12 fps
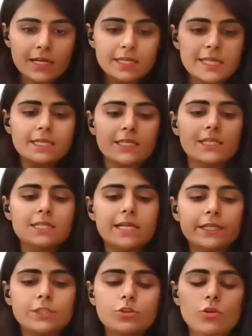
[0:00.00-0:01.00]
that the
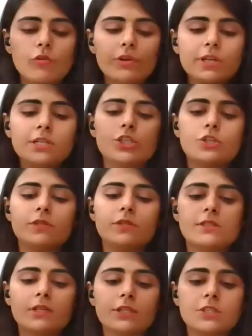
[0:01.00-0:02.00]
territorial
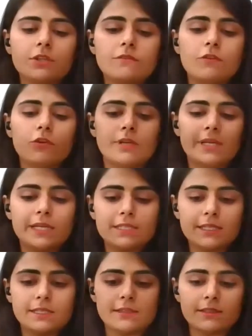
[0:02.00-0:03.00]
jurisdiction for
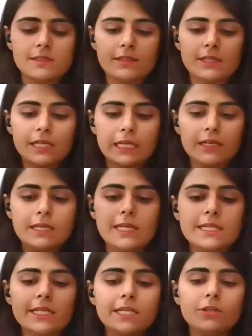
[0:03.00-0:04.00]
cases
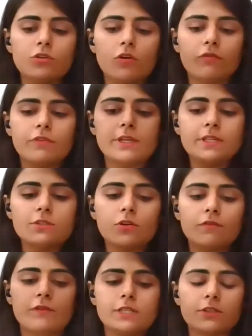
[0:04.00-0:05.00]
relating to offense
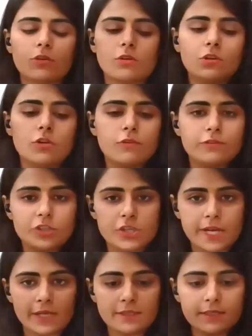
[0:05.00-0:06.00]
of dishonor of
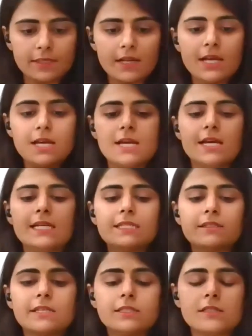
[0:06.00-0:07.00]
checks
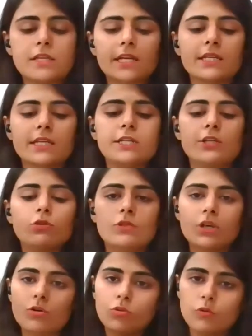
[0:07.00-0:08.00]
is restricted to
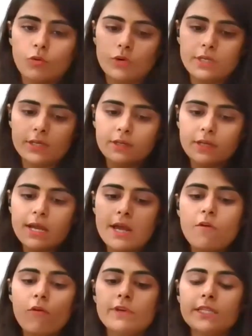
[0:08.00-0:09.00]
the court
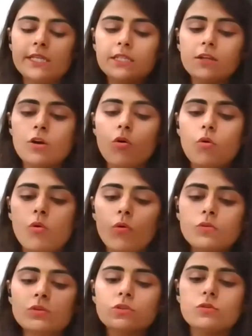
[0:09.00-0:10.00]
within
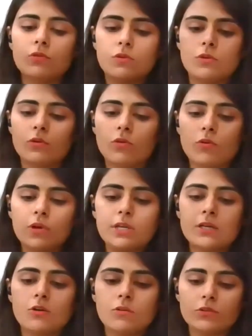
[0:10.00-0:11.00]
whose
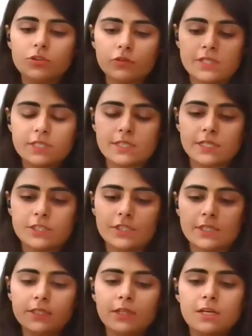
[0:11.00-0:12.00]
local
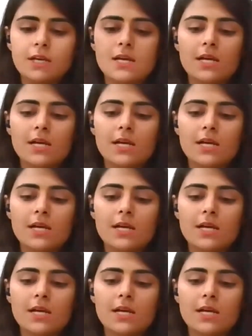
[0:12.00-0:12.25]
jurisdiction